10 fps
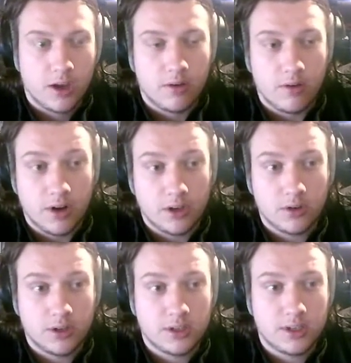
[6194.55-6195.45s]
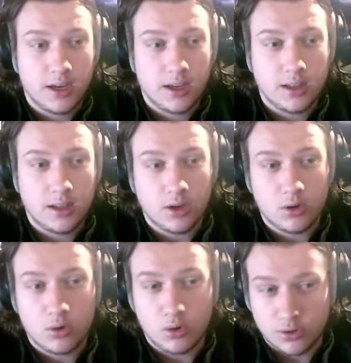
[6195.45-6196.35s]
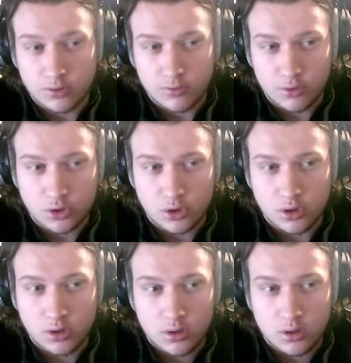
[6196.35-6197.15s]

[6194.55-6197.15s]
Right, so it's taking the const version.